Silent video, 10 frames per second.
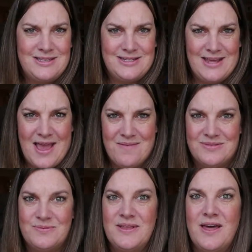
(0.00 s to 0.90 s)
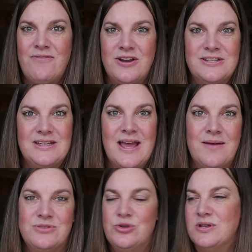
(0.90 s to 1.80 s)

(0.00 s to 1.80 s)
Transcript: the DMs, we love our DMs.